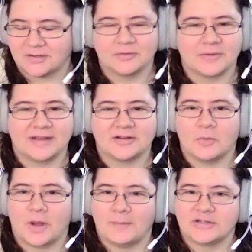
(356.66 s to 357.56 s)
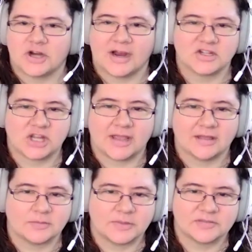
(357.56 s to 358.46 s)
don't want my trash
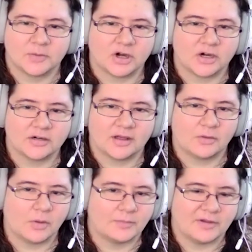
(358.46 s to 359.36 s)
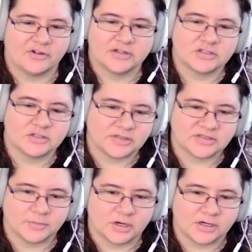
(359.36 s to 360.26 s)
can to be smart. I don't want my fridge to be
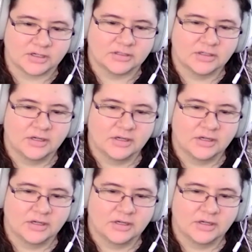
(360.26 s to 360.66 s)
smart.